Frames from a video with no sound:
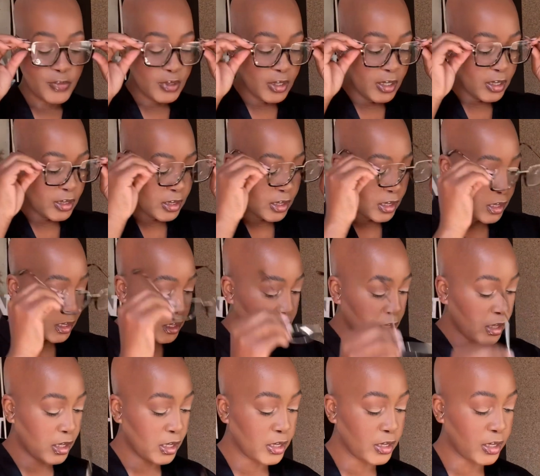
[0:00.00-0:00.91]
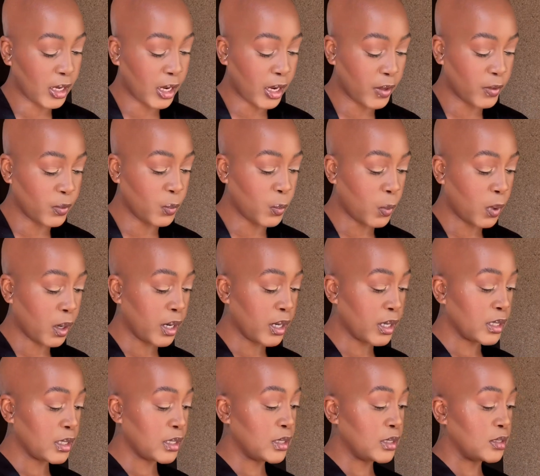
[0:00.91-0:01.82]
And then the other
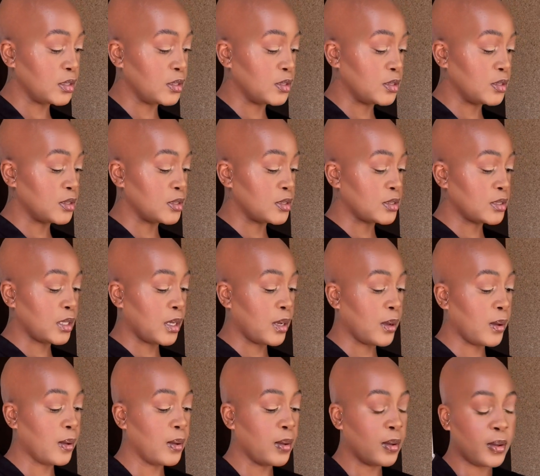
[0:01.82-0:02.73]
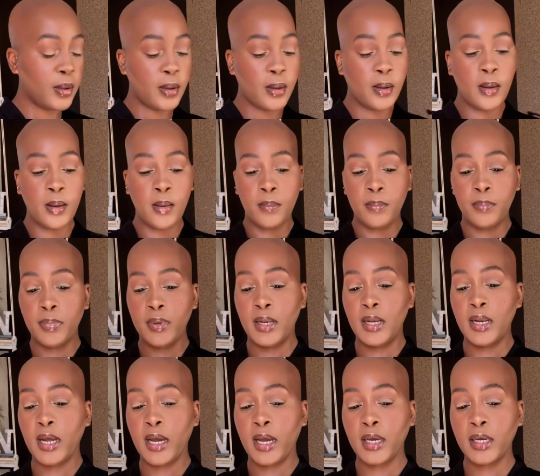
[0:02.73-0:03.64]
one is
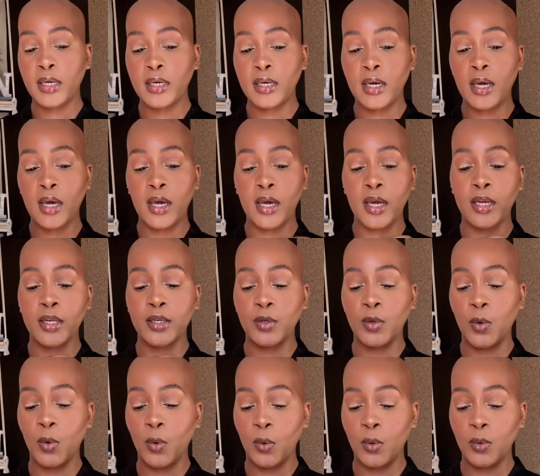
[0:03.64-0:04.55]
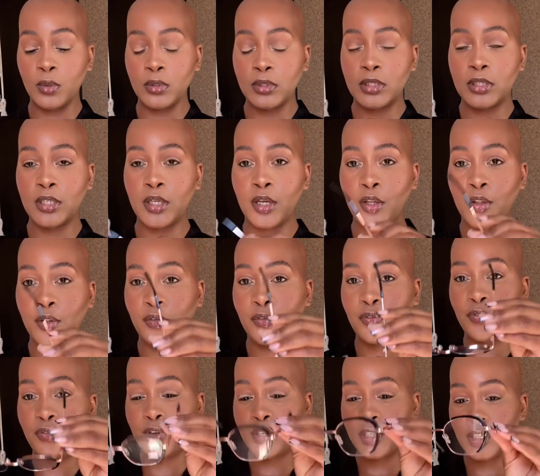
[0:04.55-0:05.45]
black and gold. The
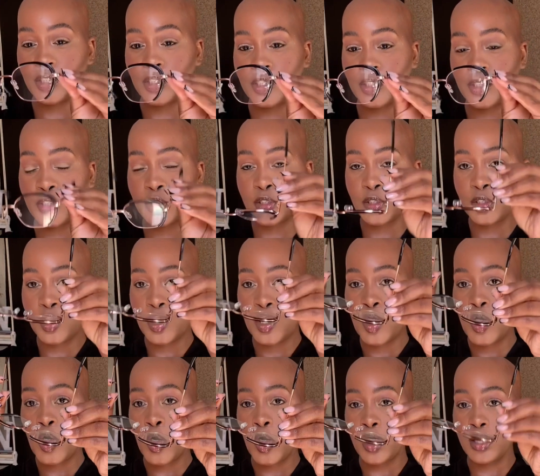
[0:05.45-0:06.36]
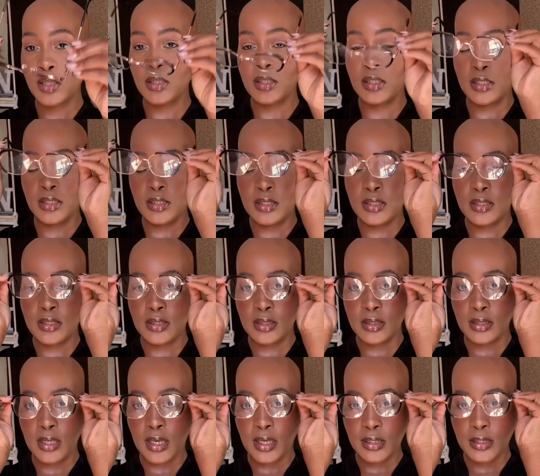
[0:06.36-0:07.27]
finish on
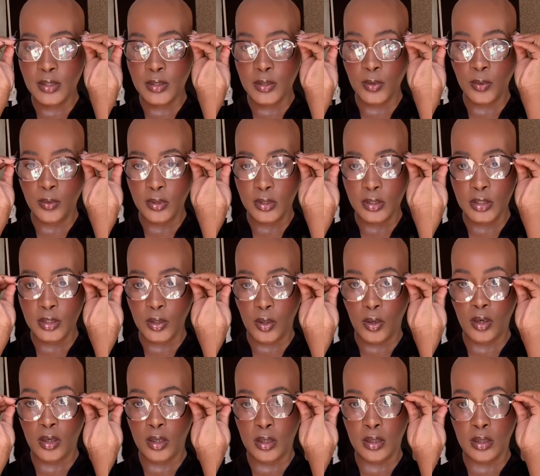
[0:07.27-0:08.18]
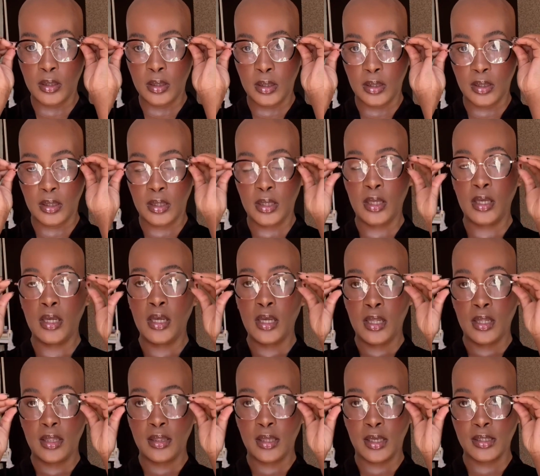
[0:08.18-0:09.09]
this, you guys saw it on
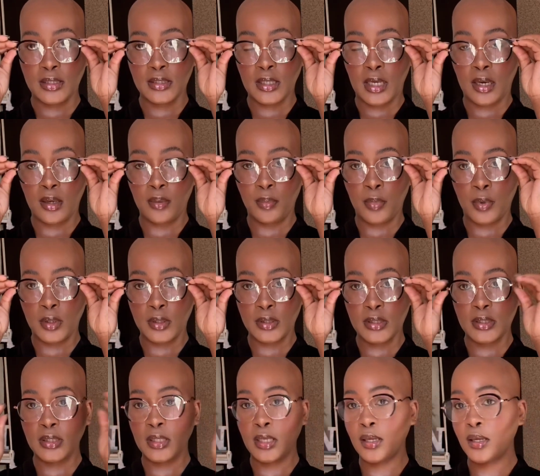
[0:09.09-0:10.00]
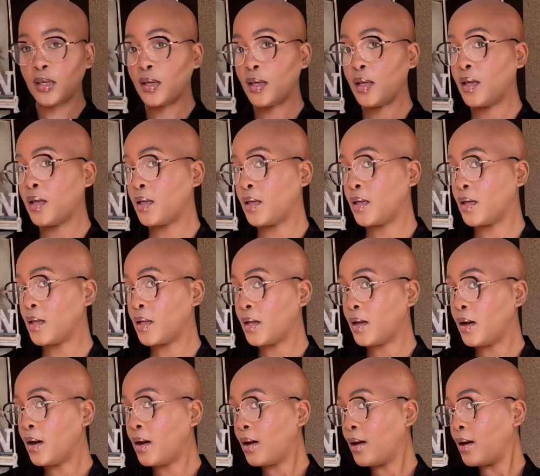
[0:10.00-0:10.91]
that unboxing.
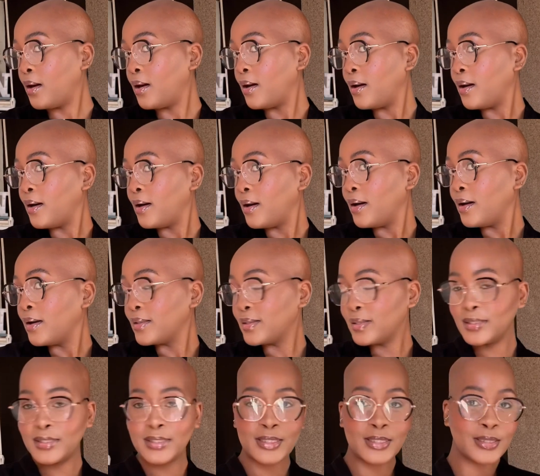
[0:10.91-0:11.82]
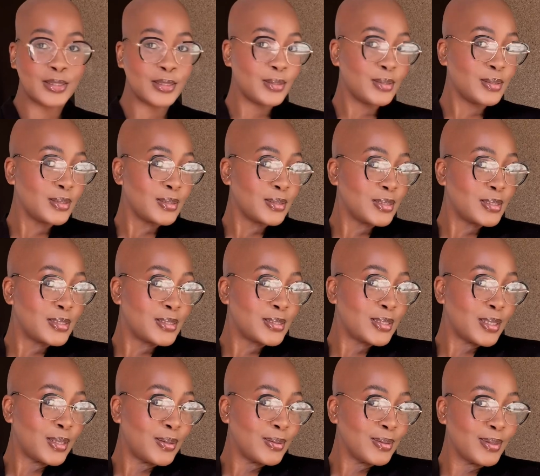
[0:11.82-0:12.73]
This is also
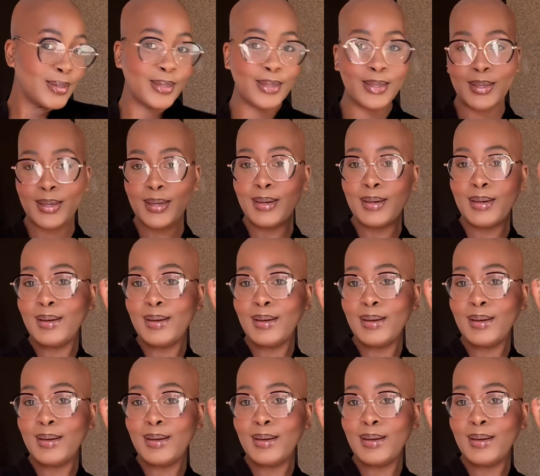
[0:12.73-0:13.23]
so cute.